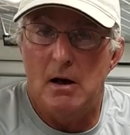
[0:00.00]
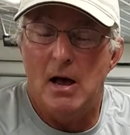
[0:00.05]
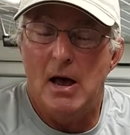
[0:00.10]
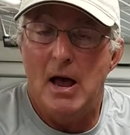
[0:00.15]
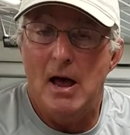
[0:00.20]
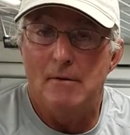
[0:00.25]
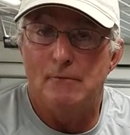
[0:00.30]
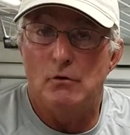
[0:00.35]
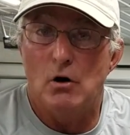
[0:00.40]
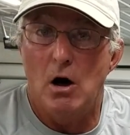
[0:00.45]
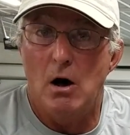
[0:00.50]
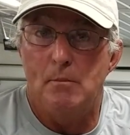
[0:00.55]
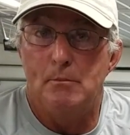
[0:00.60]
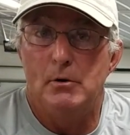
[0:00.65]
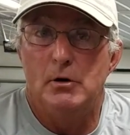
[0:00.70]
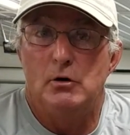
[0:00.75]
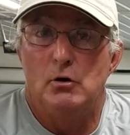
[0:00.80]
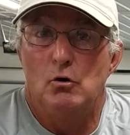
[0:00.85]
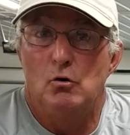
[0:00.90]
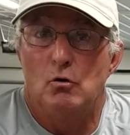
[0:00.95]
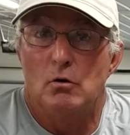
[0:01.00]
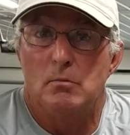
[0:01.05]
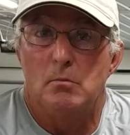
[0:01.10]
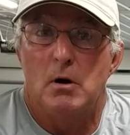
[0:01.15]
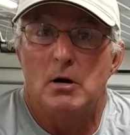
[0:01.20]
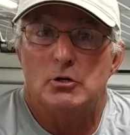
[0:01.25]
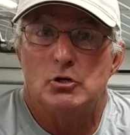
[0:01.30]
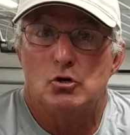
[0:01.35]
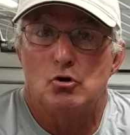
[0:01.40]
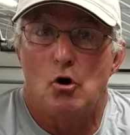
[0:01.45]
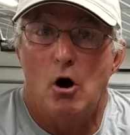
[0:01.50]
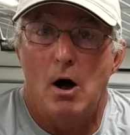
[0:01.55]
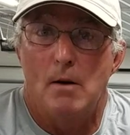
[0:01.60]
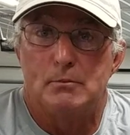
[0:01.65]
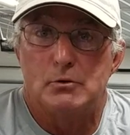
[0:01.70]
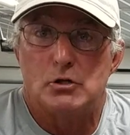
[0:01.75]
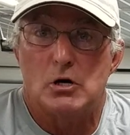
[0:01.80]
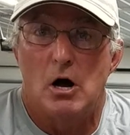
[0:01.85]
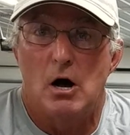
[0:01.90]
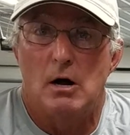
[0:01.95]
I have not been doing much
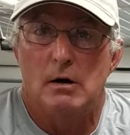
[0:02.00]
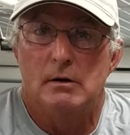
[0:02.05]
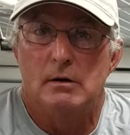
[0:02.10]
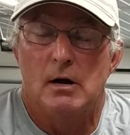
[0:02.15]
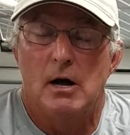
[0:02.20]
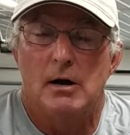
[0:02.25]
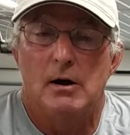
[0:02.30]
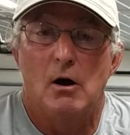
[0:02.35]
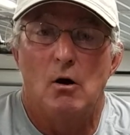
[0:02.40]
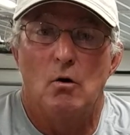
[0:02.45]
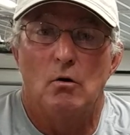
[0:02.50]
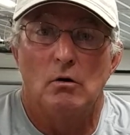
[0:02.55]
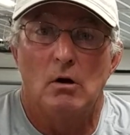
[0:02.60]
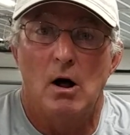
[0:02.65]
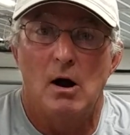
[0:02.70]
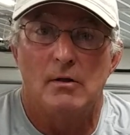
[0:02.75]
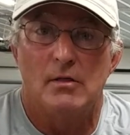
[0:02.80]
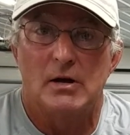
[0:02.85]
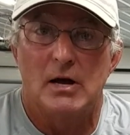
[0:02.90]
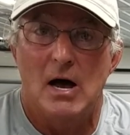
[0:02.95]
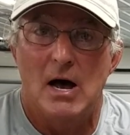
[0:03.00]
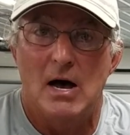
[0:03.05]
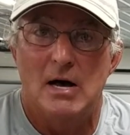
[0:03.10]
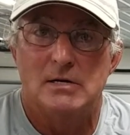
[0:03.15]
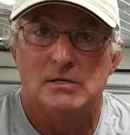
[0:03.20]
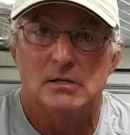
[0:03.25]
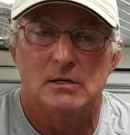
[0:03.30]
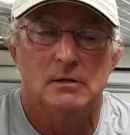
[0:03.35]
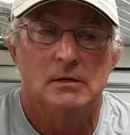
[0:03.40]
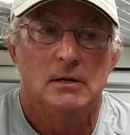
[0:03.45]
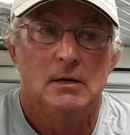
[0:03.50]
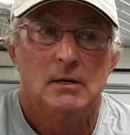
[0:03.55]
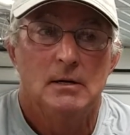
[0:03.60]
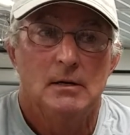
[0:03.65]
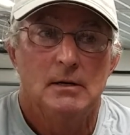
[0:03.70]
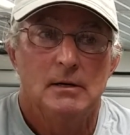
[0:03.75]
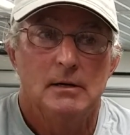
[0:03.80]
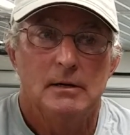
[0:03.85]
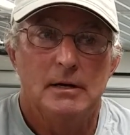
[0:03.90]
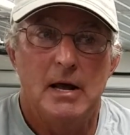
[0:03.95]
drop shot, and I know a lot of the guys are
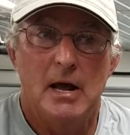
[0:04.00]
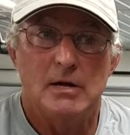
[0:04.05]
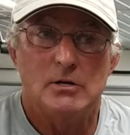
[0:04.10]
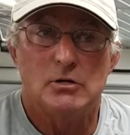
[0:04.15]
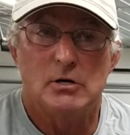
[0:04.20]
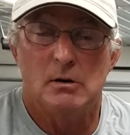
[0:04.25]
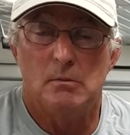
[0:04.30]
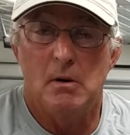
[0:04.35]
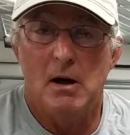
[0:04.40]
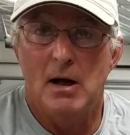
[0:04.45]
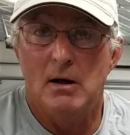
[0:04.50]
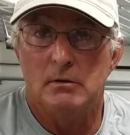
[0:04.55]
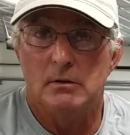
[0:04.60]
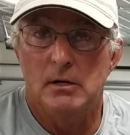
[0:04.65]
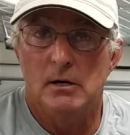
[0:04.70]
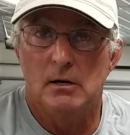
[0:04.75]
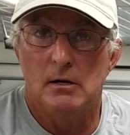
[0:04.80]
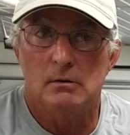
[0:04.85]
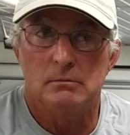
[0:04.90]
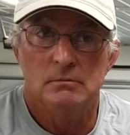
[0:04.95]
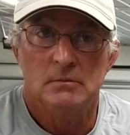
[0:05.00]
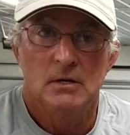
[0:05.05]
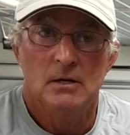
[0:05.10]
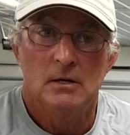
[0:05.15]
catching them out there